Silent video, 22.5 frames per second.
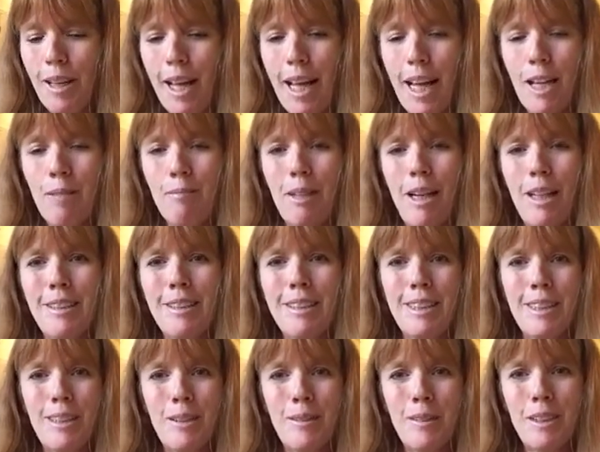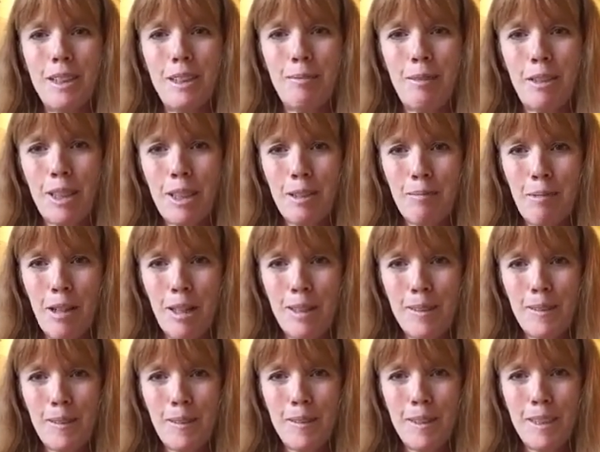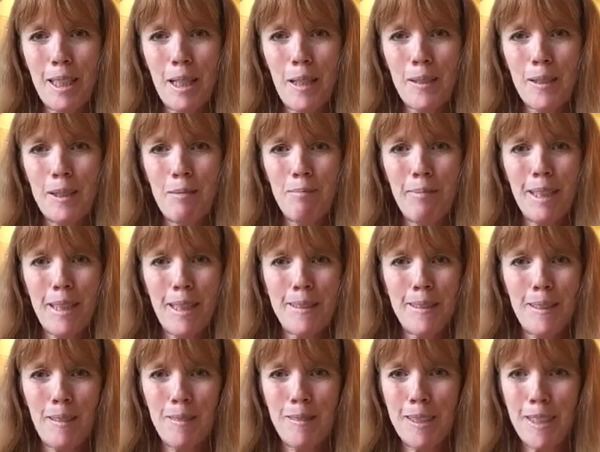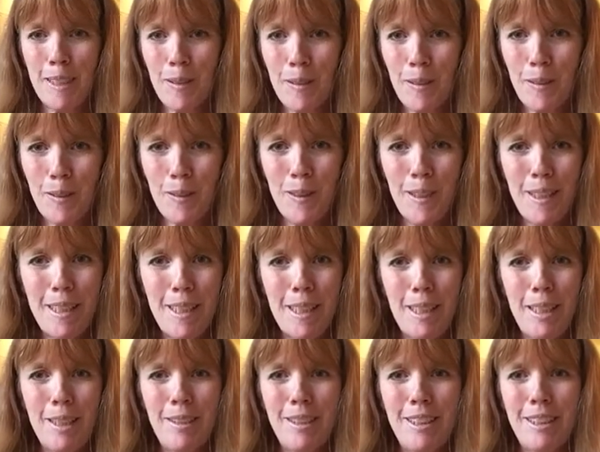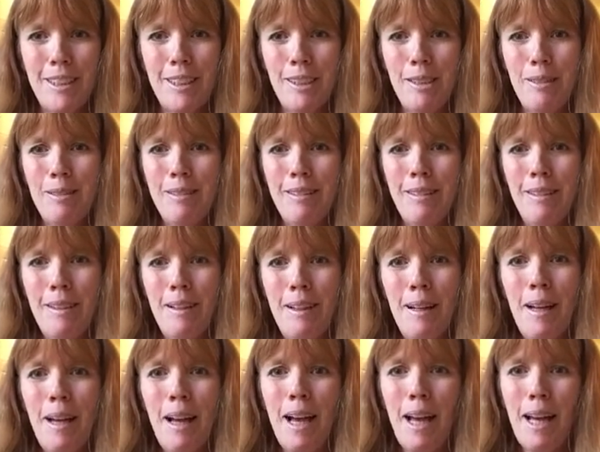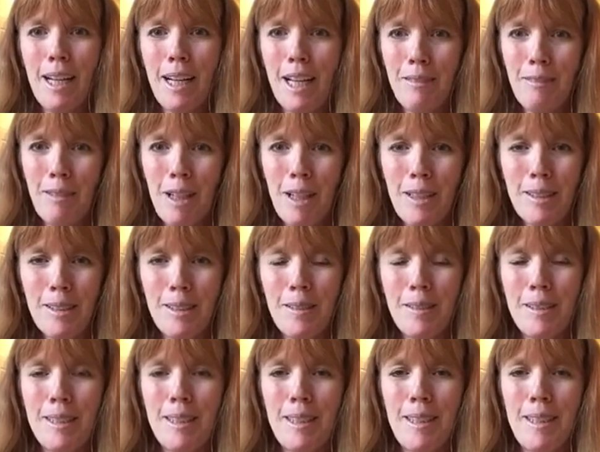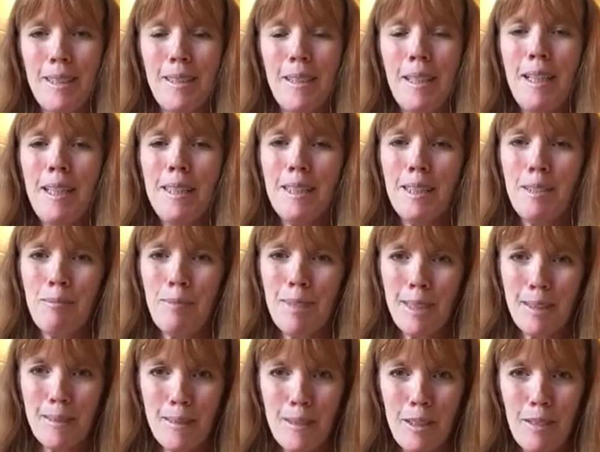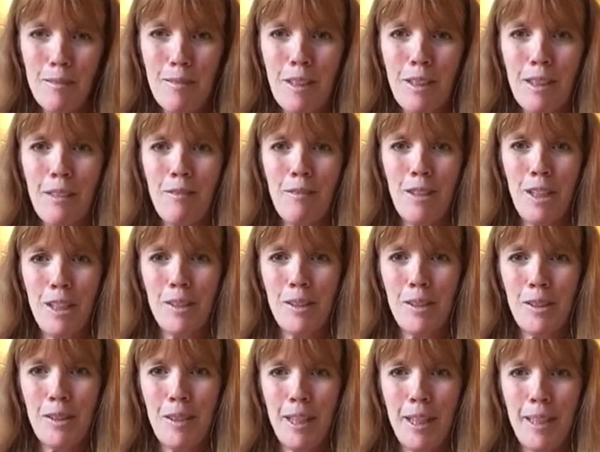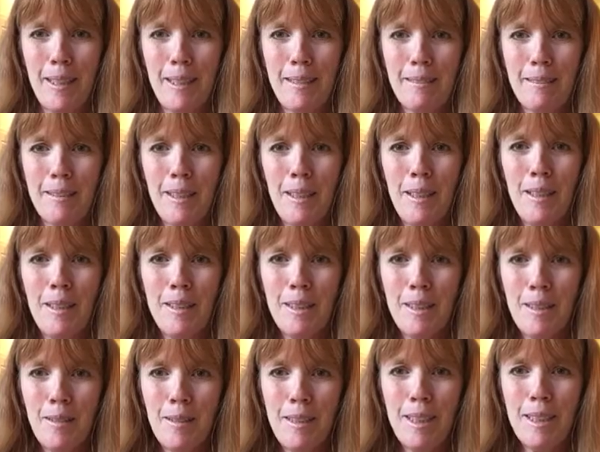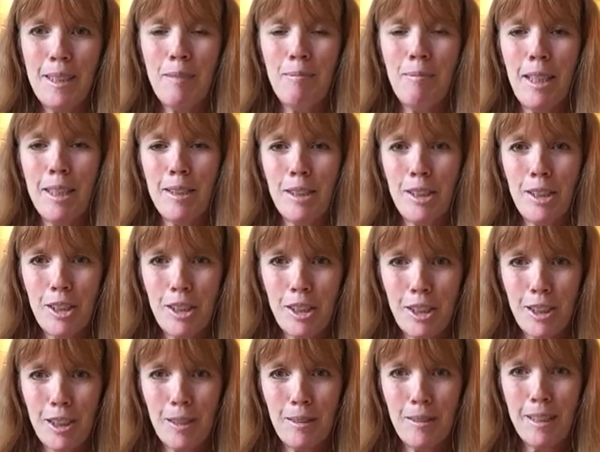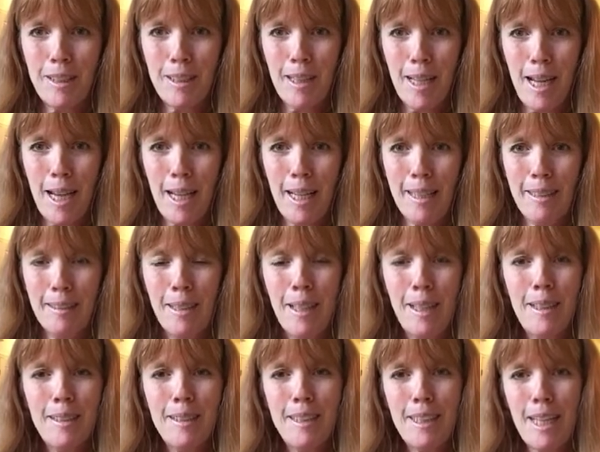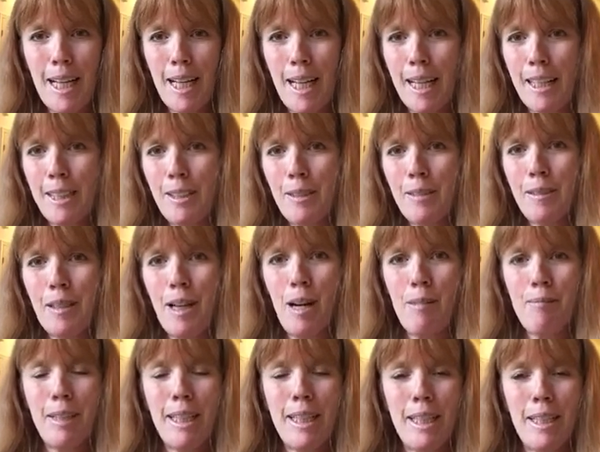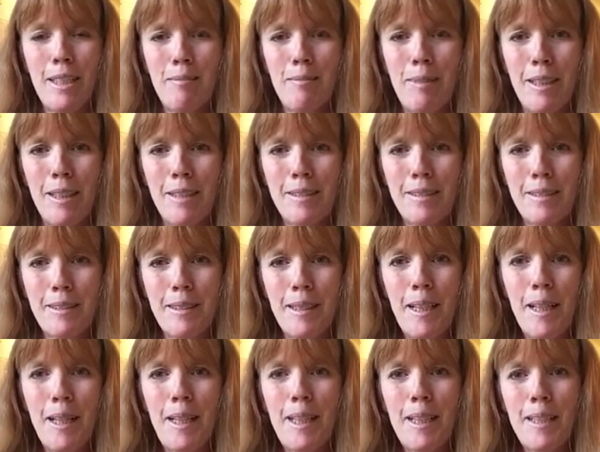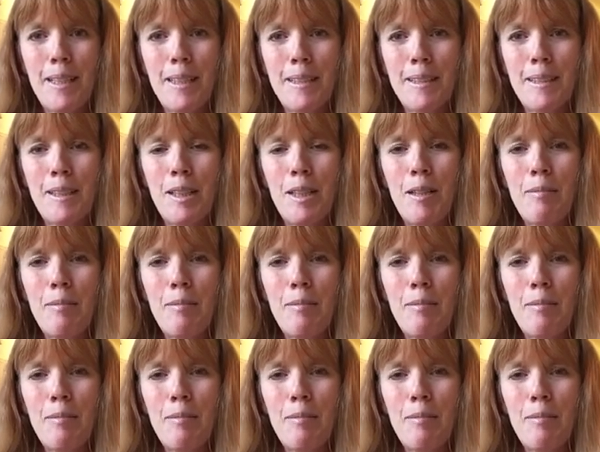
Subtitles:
animosity towards the American Bar Association, because I've seen the good that you do, and I've also seen some things that are very frustrating. So this message to you today, to Anne who got my emails, is